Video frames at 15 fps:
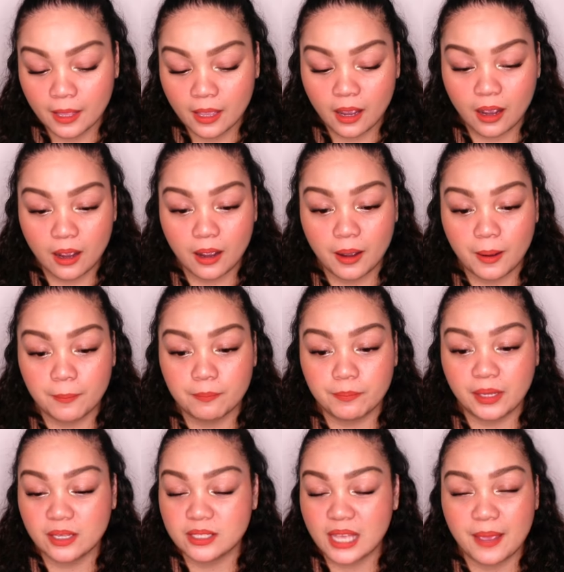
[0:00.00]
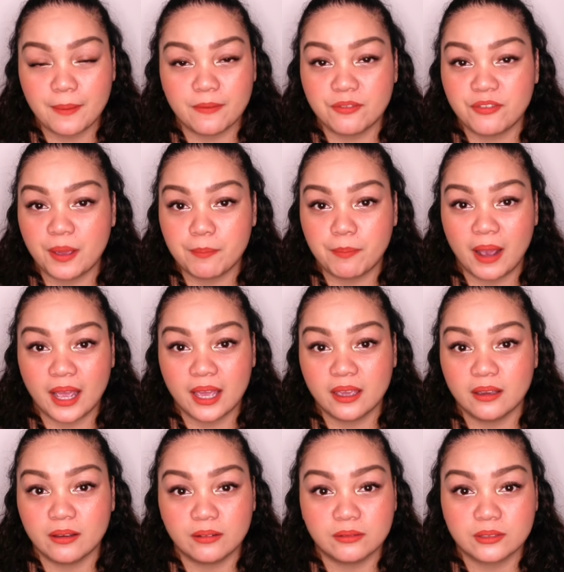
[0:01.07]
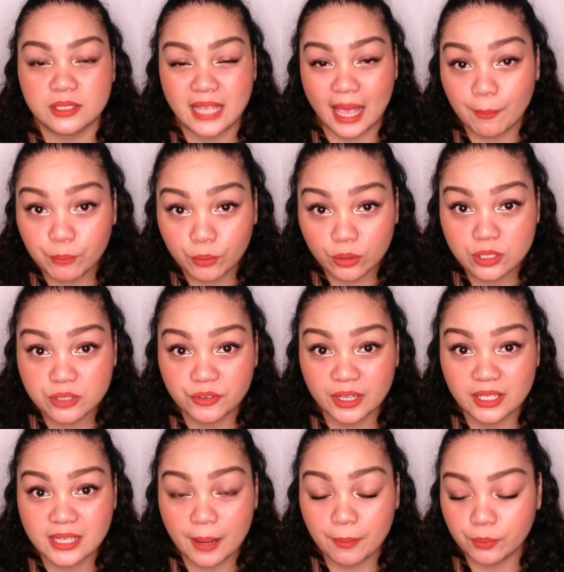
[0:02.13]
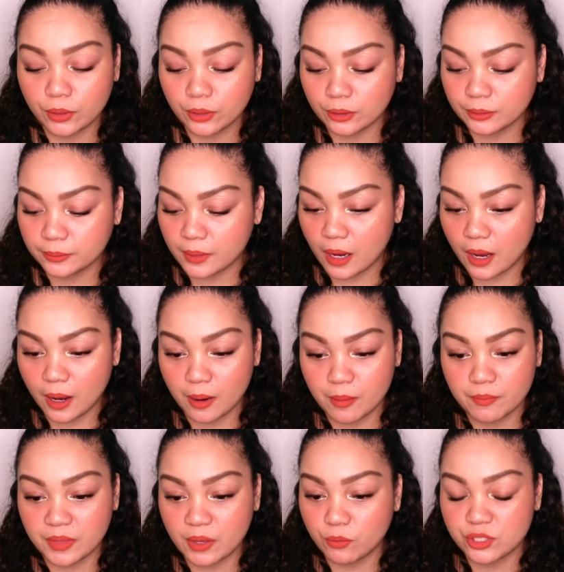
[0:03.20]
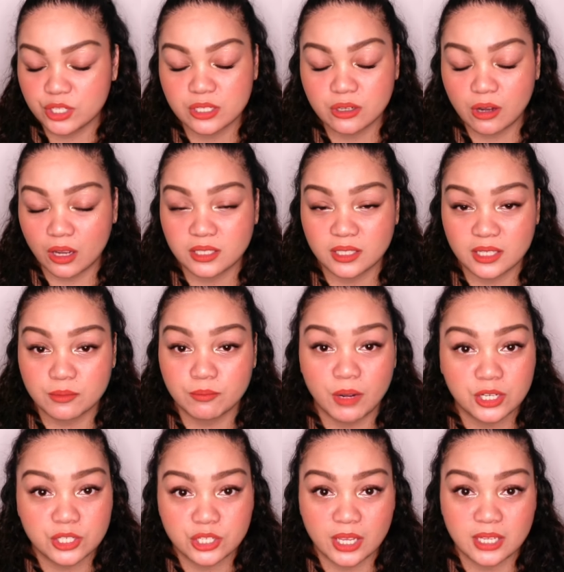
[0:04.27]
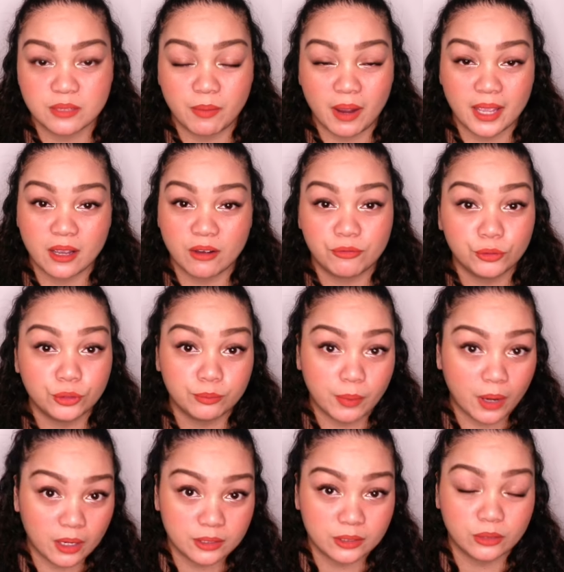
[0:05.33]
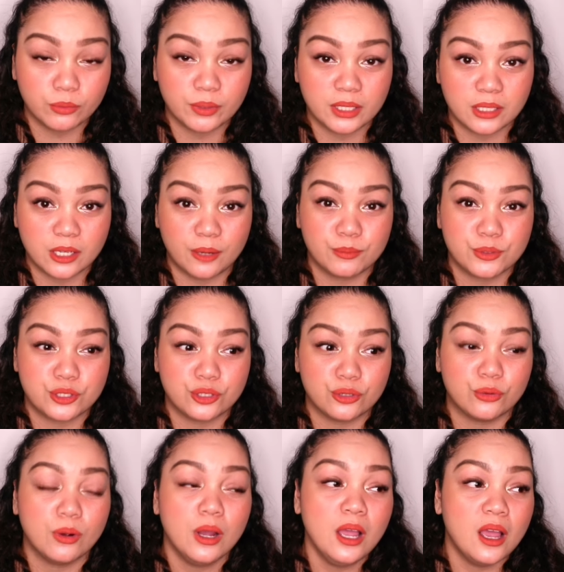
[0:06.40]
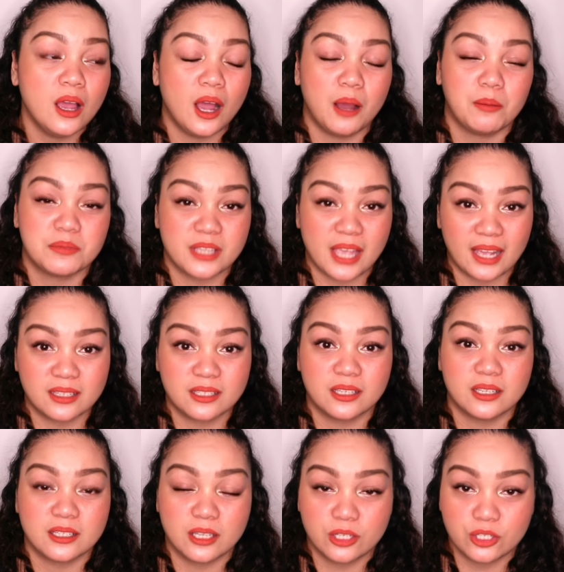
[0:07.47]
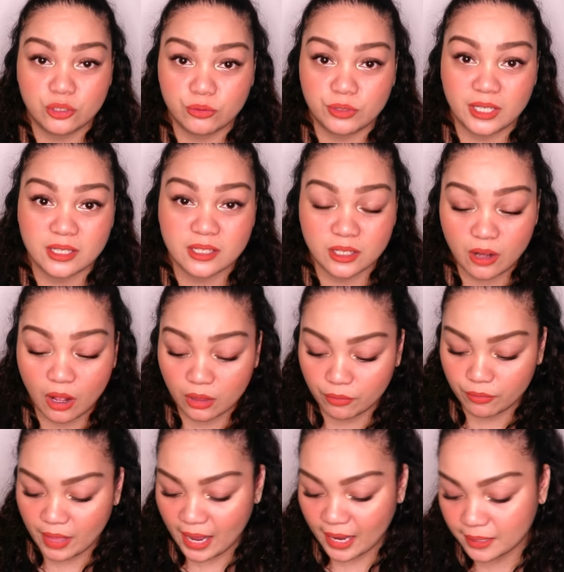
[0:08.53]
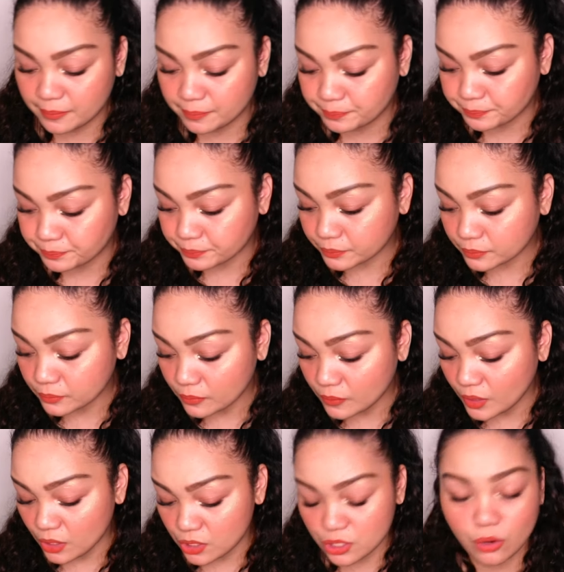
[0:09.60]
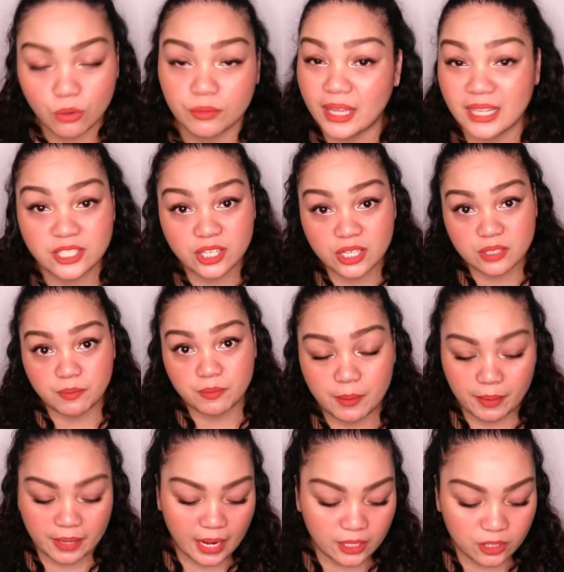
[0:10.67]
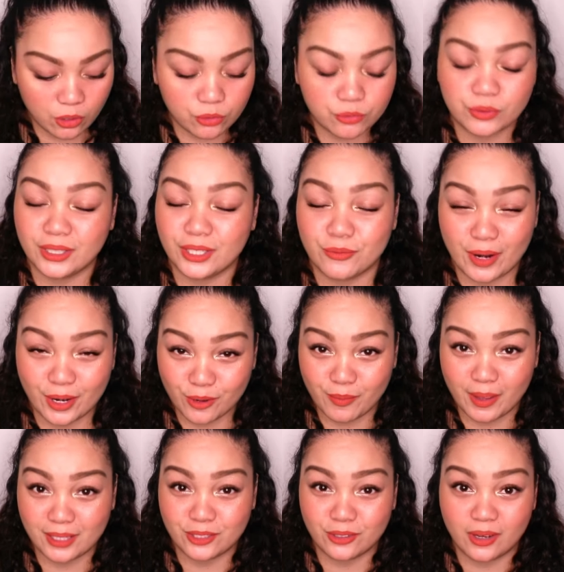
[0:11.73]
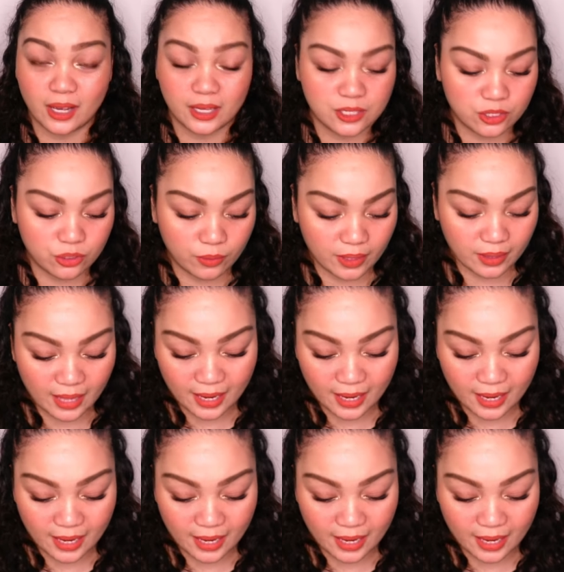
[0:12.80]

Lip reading: Because if I buy samples, for example, they would just cost as much as buying a full bottle when it comes to taxes and duties and all of that. So that's just but I don't really recommend you guys doing that.